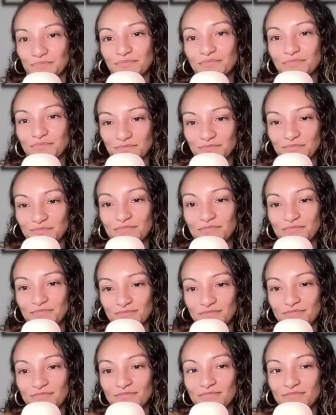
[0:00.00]
So
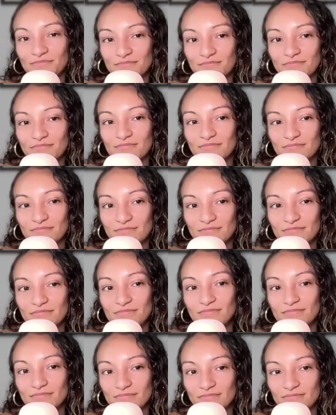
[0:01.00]
I think
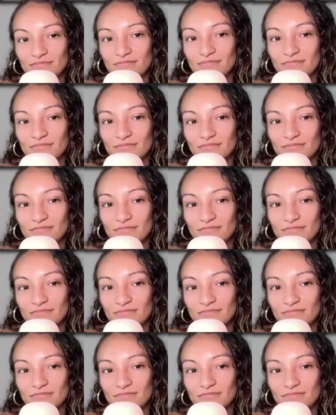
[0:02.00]
for